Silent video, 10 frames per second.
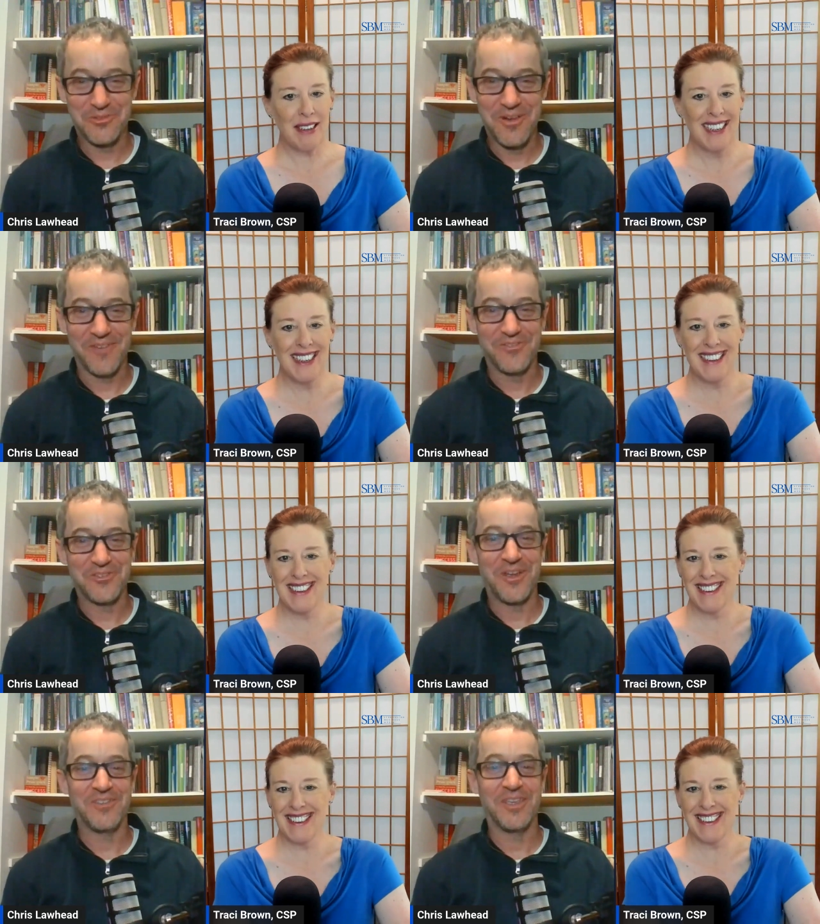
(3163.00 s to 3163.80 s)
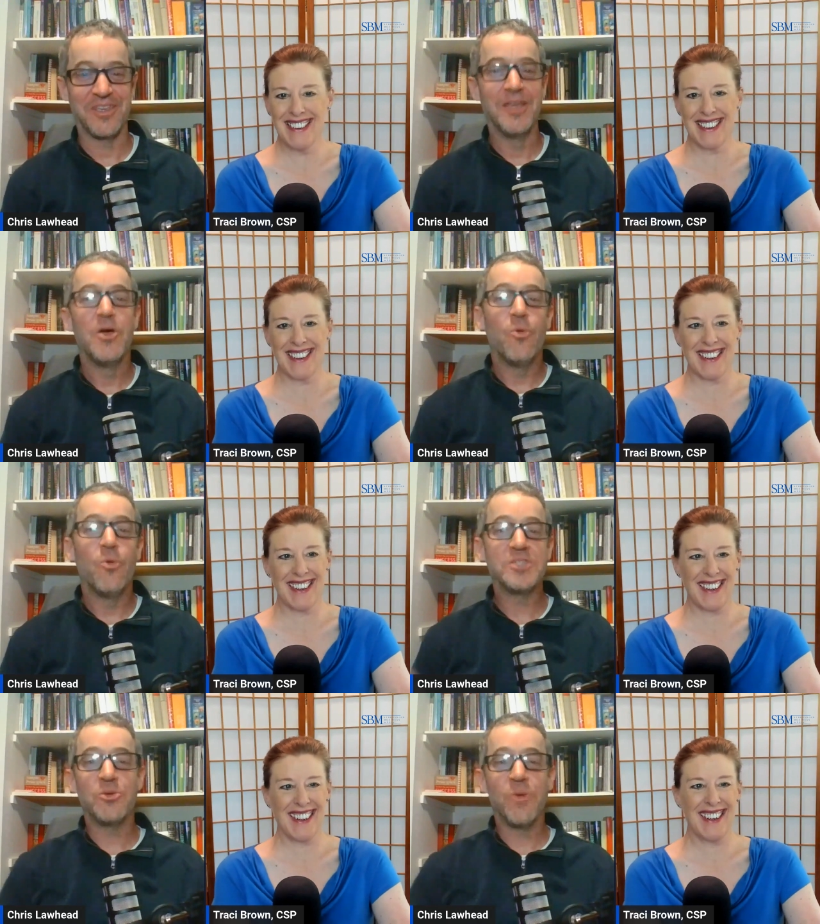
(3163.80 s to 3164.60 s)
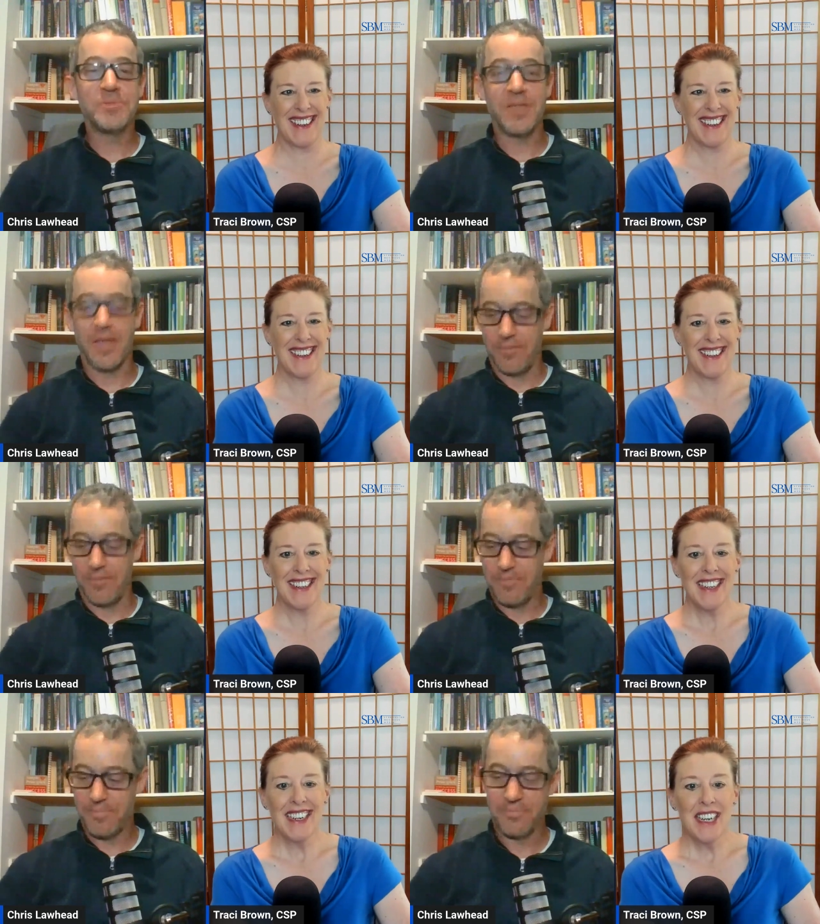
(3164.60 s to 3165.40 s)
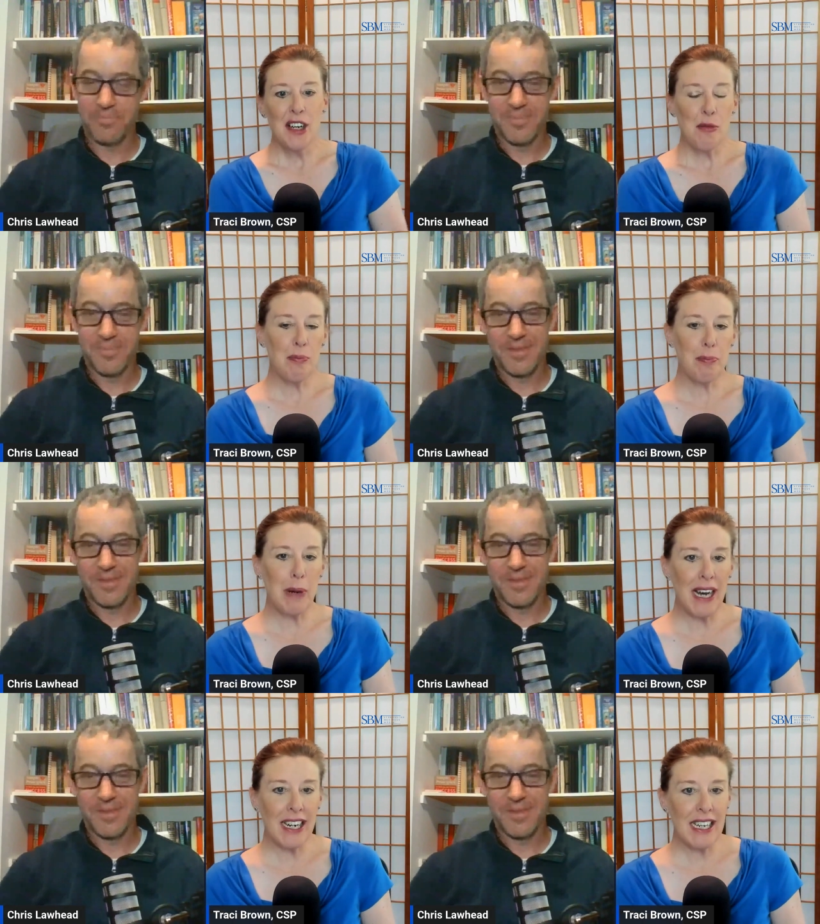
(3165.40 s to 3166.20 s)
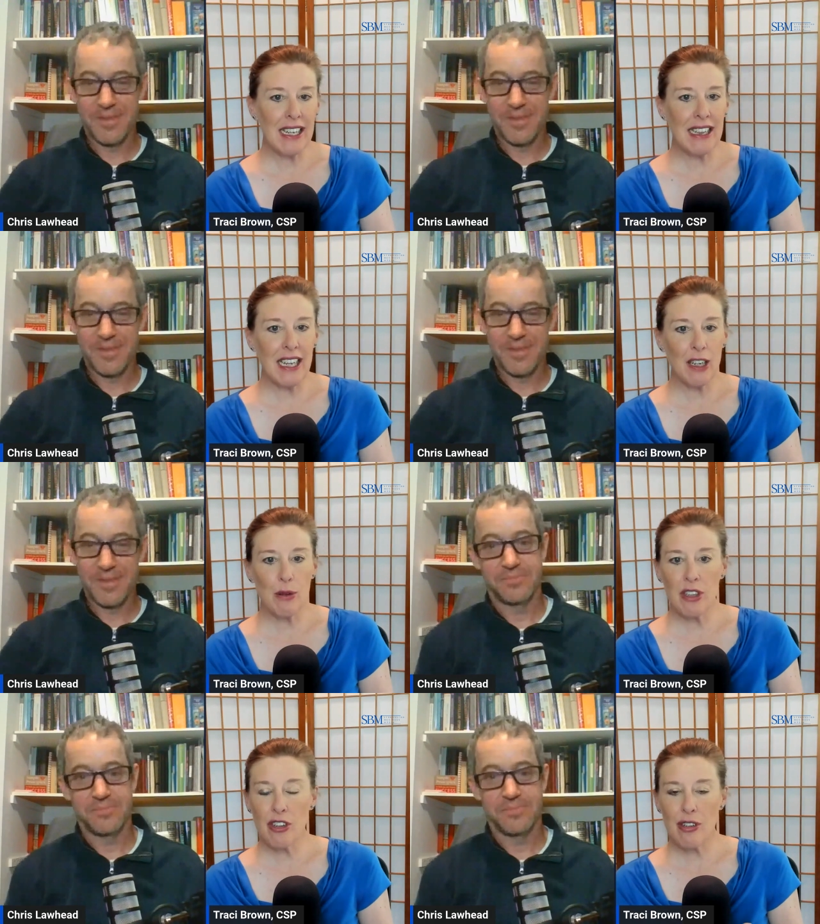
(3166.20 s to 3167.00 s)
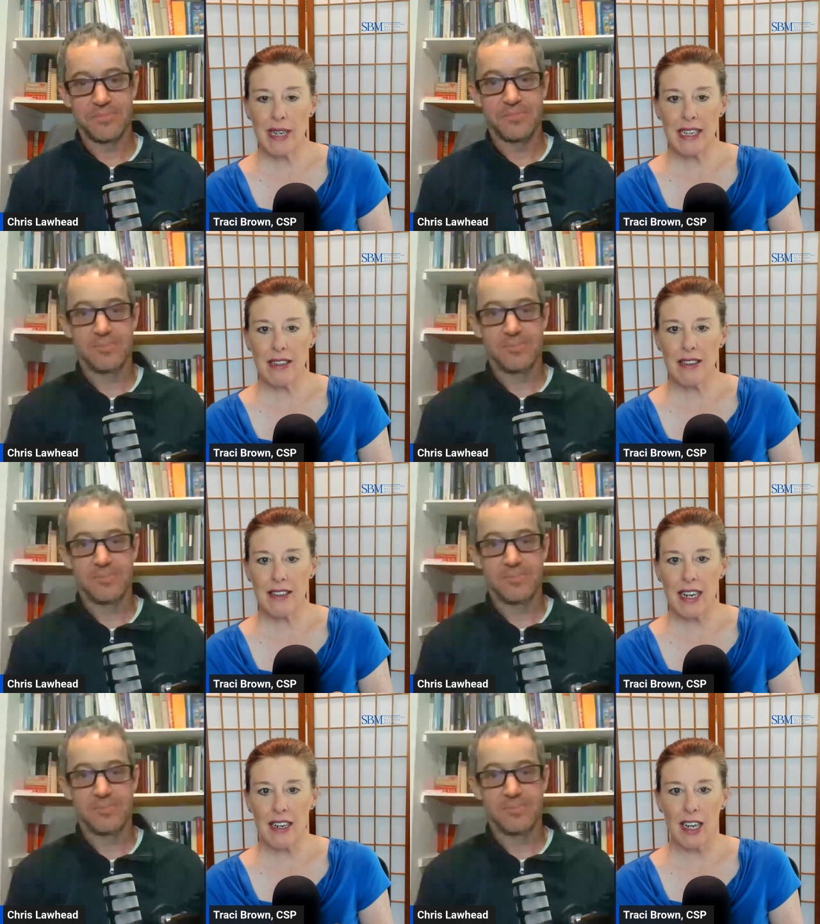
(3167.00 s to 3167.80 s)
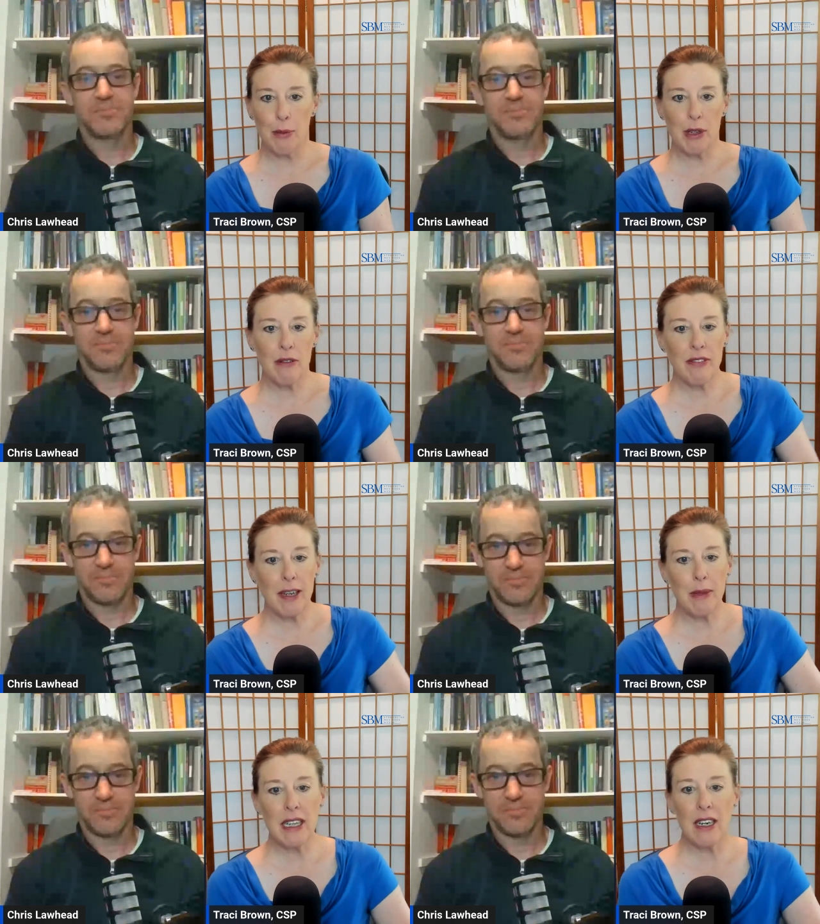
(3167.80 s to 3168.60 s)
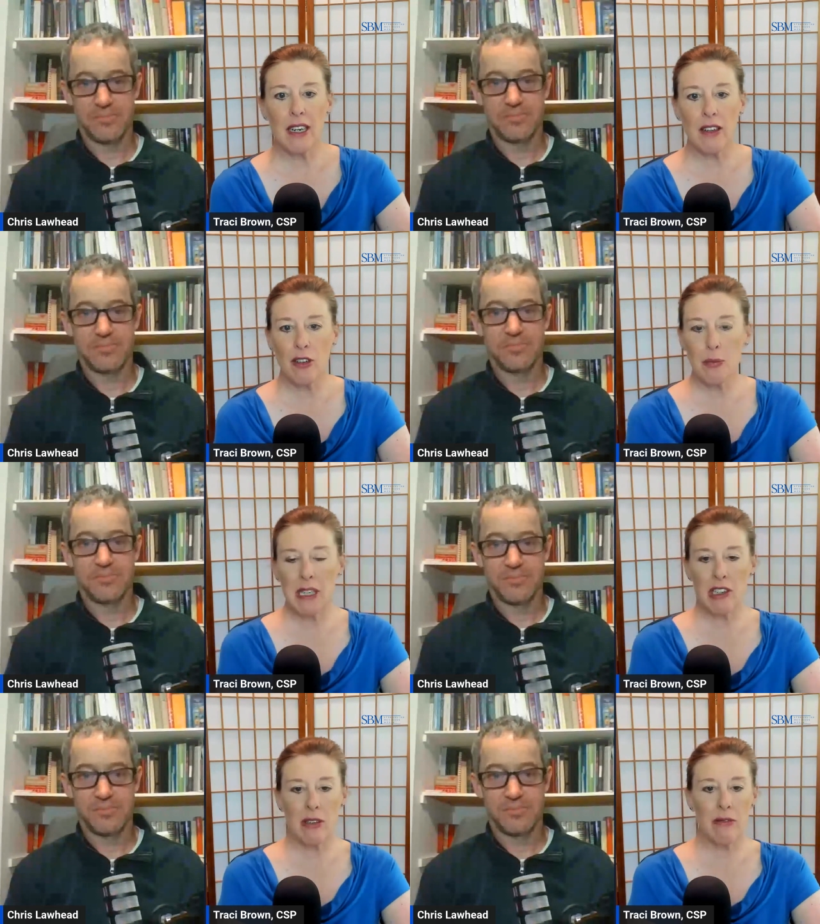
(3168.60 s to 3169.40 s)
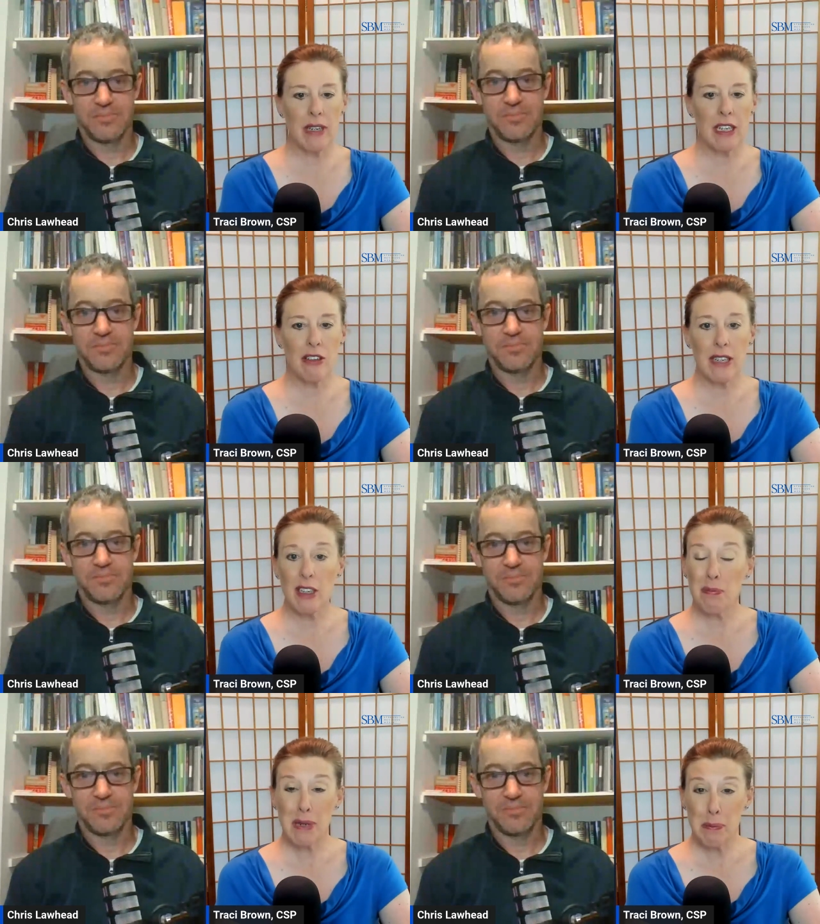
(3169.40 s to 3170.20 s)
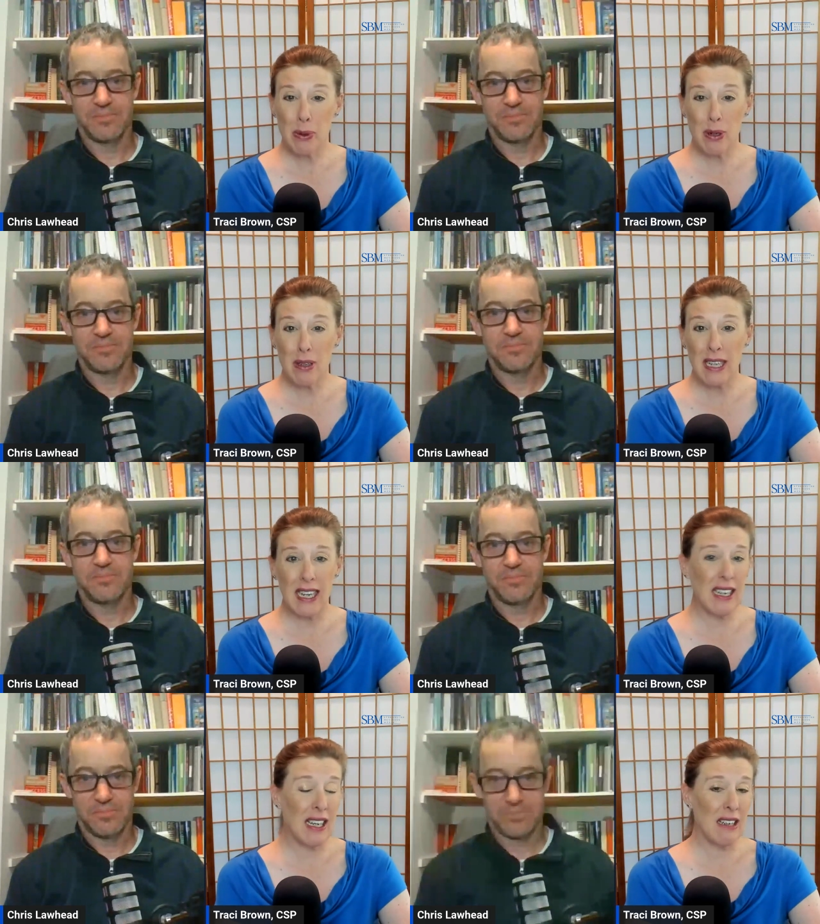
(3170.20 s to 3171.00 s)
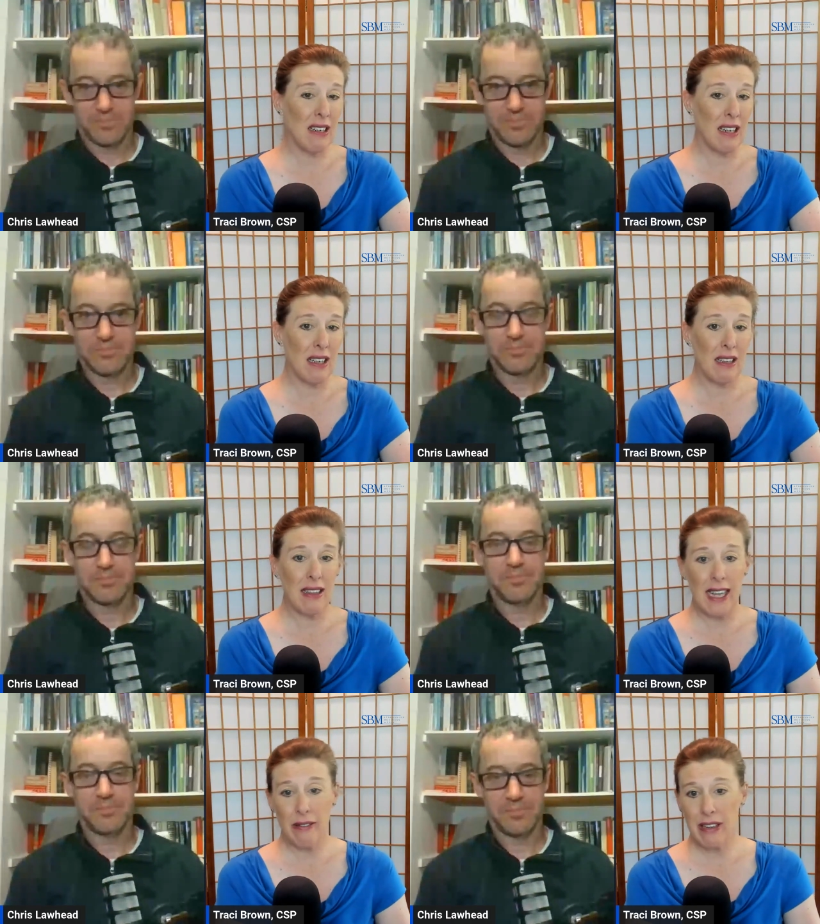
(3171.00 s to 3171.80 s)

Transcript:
Speaker 1: rough, Traci. What's your website?
Speaker 2: bodylanguagetrainer.com. You can find me there. I'll speak at your event, train your people. I got live